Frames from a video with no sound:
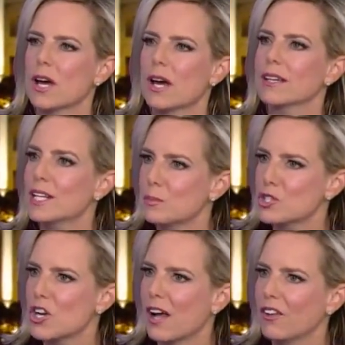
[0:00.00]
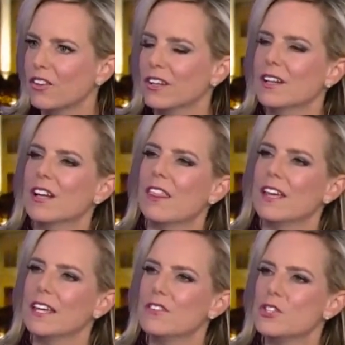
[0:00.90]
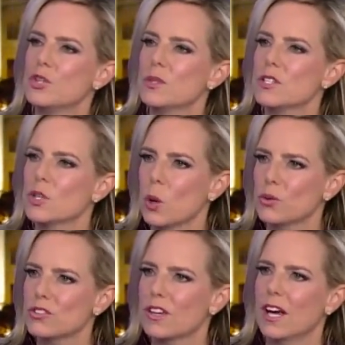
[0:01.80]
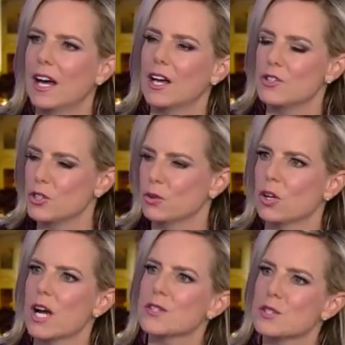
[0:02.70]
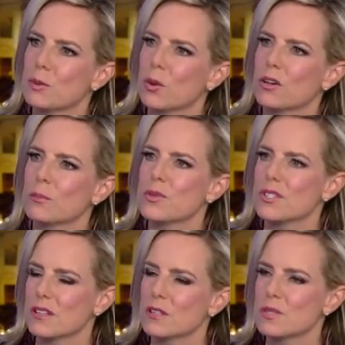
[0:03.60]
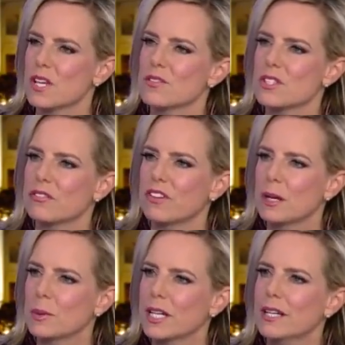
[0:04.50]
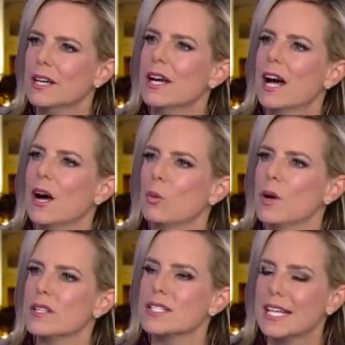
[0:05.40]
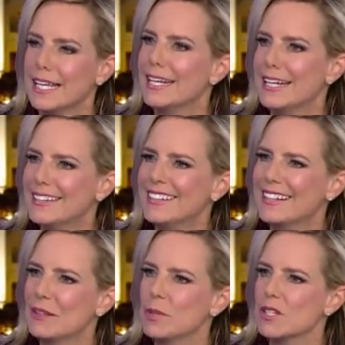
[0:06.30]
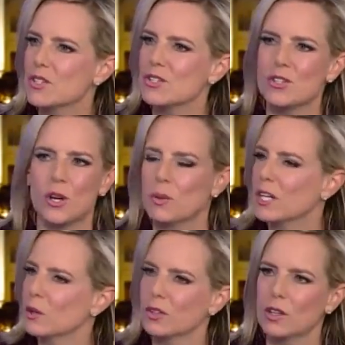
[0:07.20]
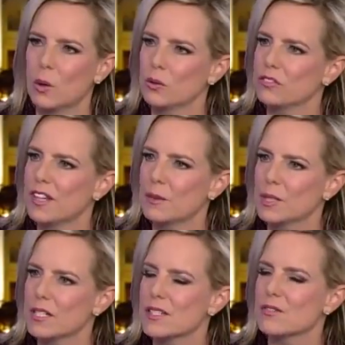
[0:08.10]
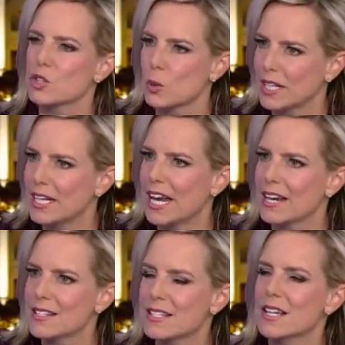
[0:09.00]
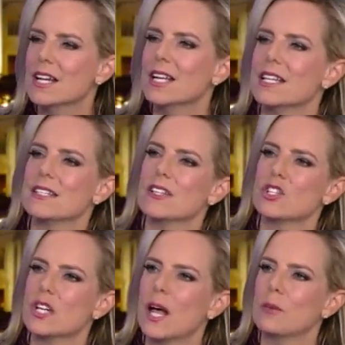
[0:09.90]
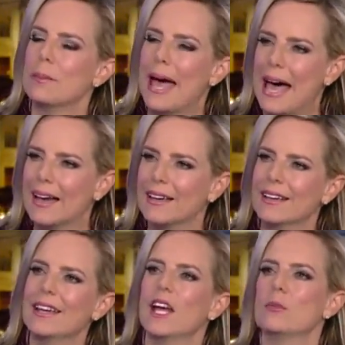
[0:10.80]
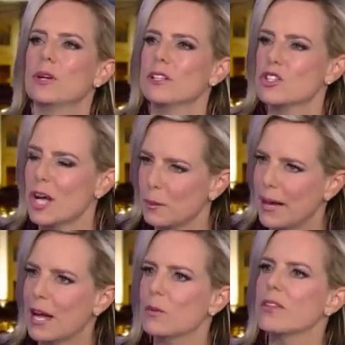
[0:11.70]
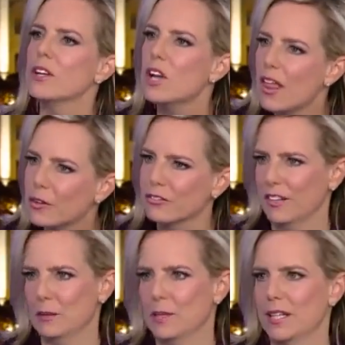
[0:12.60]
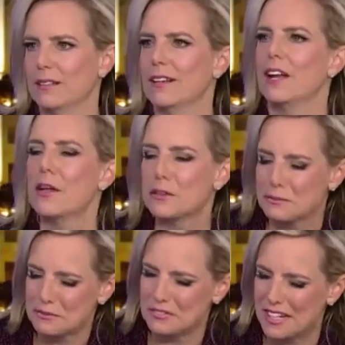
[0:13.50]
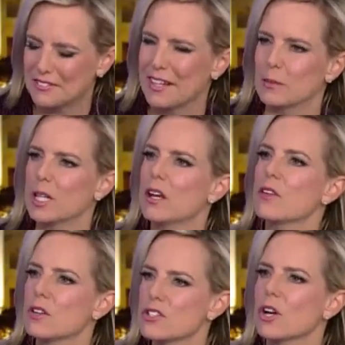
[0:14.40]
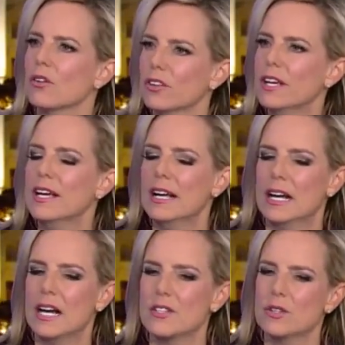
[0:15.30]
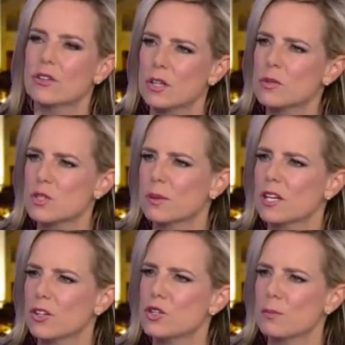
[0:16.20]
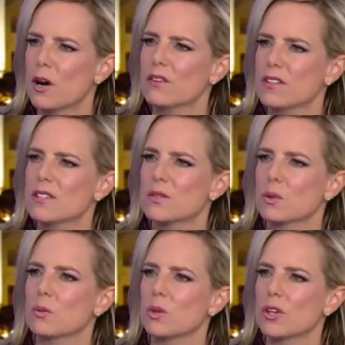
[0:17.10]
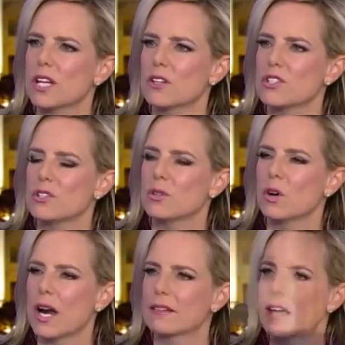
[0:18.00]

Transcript: Uh, uh, kidnap a child, they give it to an adult uh, to cross the border, present themselves as a family. Uh, once they get in, uh, because as you know, we can only hold families for 20 days, they send the child back and bring the child back with another family, another fake family, another right. adult. Uh, so the criminals play a huge part of this. We're working to crack